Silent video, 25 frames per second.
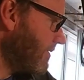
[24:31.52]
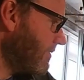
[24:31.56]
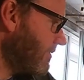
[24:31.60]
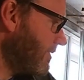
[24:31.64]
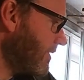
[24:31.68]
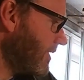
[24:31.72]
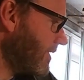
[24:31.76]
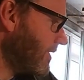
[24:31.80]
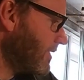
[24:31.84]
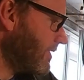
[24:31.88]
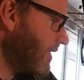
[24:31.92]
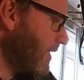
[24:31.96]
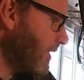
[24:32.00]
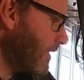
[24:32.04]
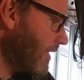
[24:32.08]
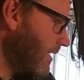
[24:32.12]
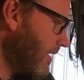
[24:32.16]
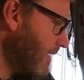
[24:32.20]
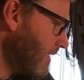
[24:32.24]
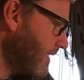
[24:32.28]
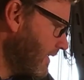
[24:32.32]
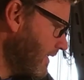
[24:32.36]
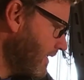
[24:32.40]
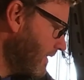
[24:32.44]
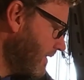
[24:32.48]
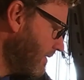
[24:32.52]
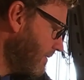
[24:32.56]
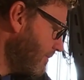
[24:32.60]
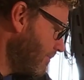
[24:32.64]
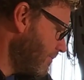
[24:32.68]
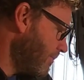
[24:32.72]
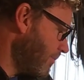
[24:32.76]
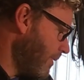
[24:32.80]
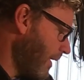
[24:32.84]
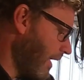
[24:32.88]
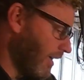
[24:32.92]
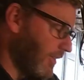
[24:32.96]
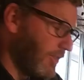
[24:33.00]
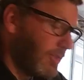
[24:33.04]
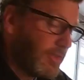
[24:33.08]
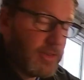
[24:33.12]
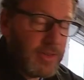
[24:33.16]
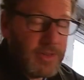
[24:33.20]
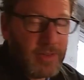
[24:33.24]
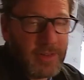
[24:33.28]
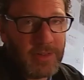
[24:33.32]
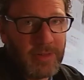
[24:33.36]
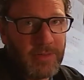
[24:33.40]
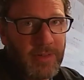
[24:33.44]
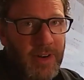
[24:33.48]
the inverter back
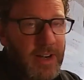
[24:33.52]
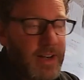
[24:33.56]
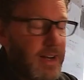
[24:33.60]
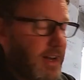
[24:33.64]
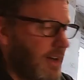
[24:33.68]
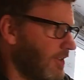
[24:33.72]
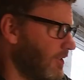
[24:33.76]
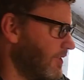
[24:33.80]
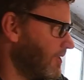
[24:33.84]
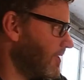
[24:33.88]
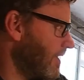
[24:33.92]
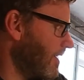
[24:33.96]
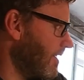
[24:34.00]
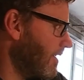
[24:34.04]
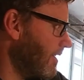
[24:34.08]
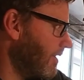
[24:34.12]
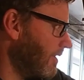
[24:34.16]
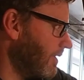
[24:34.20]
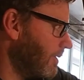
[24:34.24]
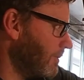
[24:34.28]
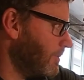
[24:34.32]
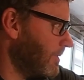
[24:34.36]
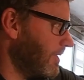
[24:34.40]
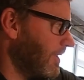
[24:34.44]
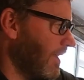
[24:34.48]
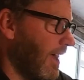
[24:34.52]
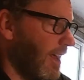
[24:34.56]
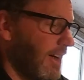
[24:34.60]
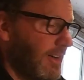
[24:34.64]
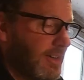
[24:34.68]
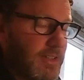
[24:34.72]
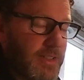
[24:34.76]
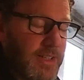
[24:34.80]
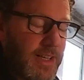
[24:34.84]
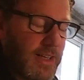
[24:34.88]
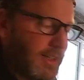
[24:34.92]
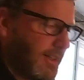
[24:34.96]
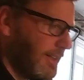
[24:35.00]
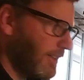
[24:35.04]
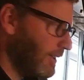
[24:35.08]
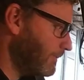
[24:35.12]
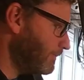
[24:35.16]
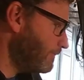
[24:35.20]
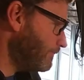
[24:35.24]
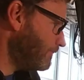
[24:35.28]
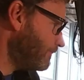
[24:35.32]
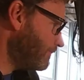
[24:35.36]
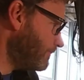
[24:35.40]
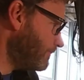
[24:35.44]
through the radiators here and up to the header tank.